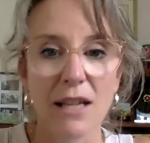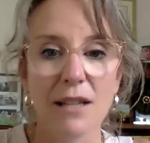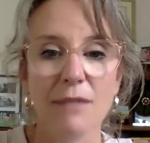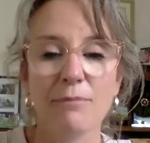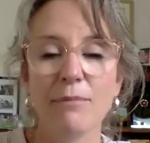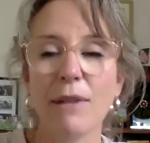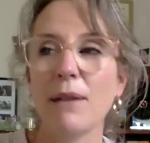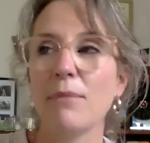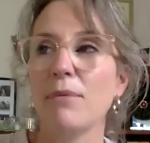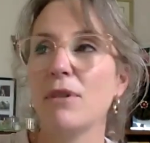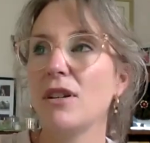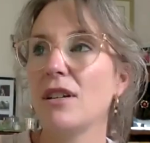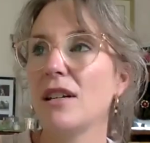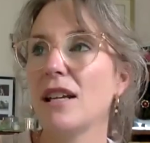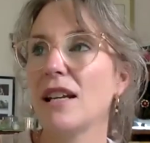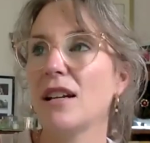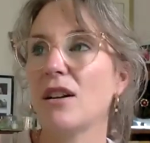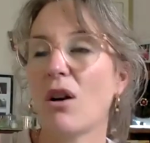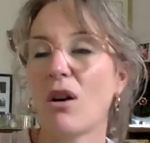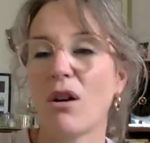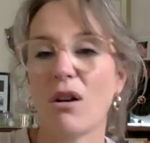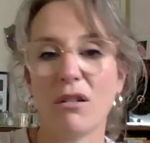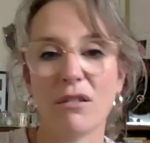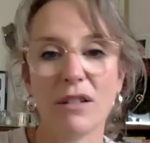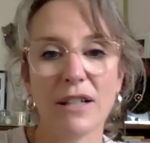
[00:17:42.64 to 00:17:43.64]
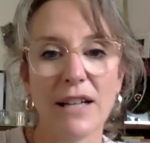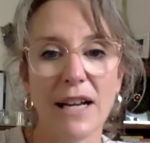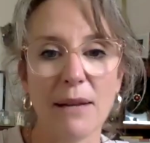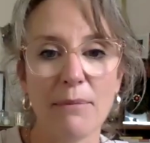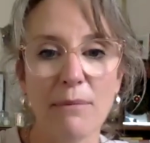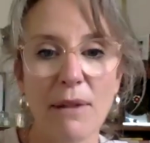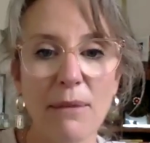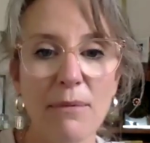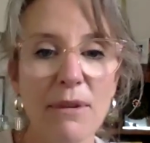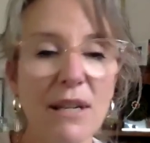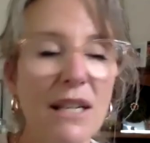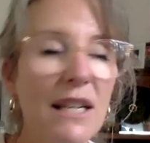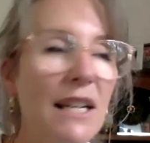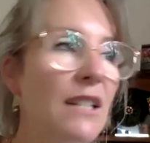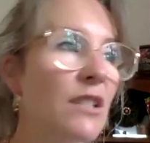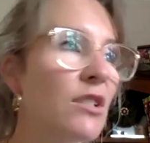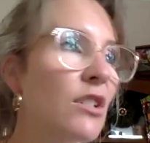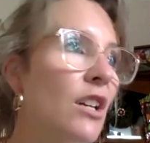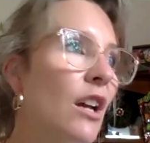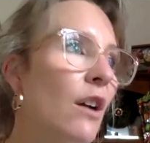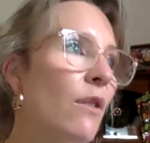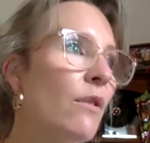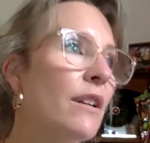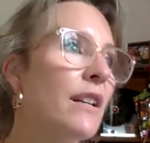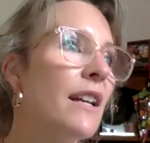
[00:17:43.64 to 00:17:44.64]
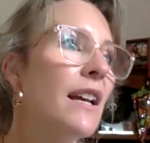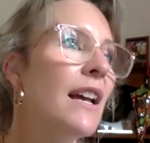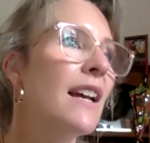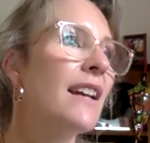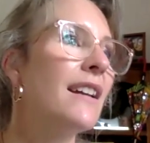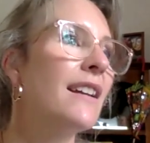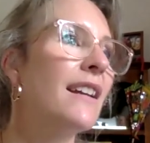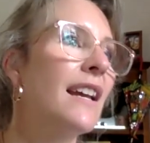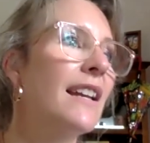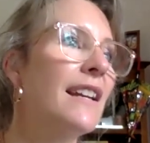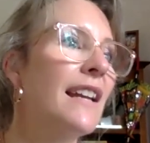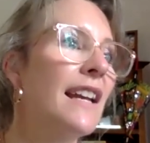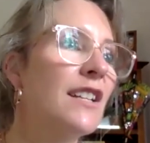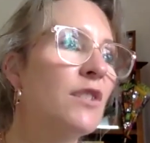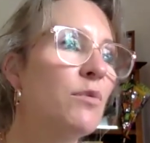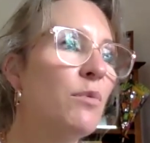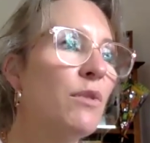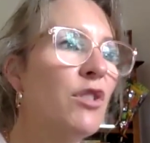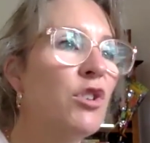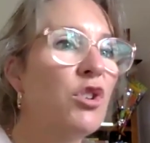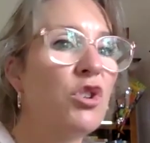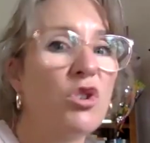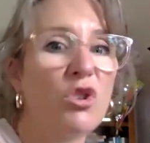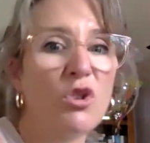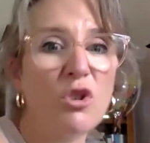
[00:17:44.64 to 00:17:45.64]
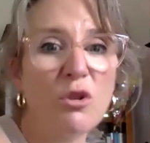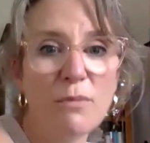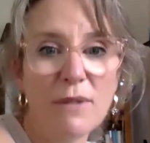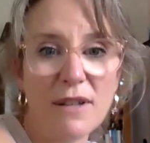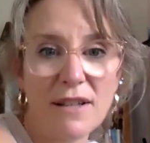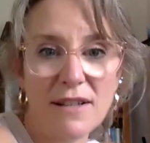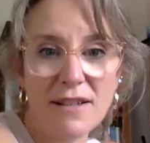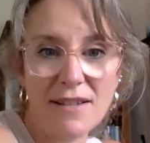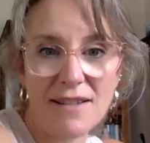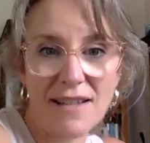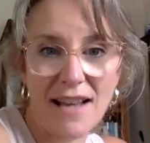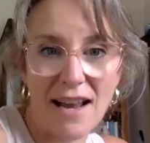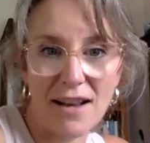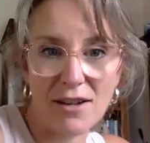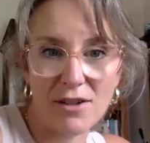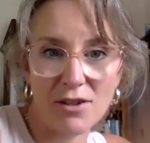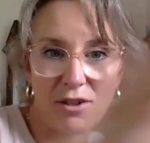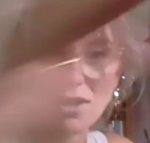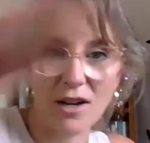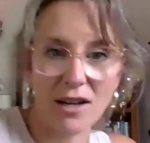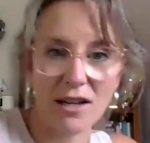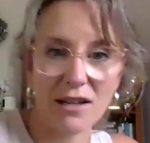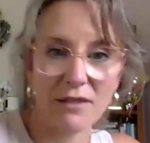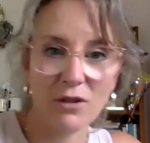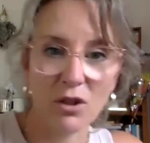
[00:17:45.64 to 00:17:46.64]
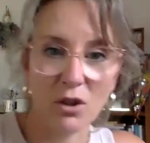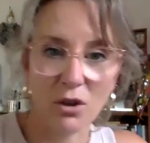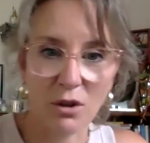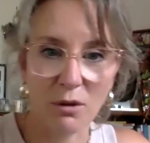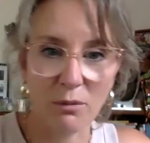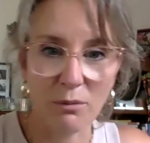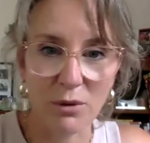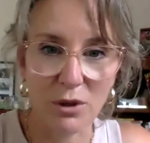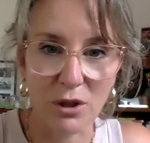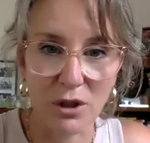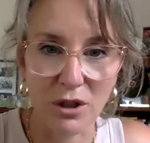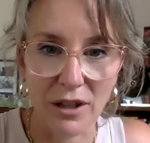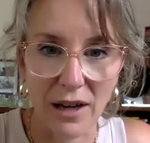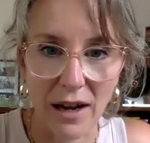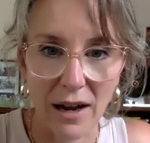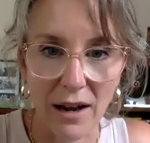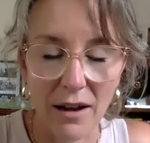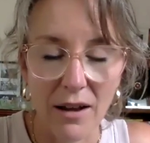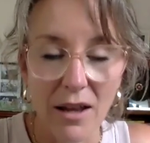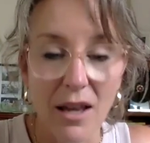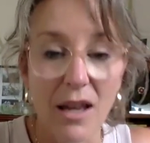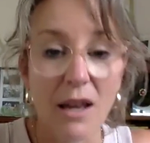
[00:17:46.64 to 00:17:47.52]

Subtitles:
Maybe you need a holiday. Maybe you need to go and connect with humans outside of your computer,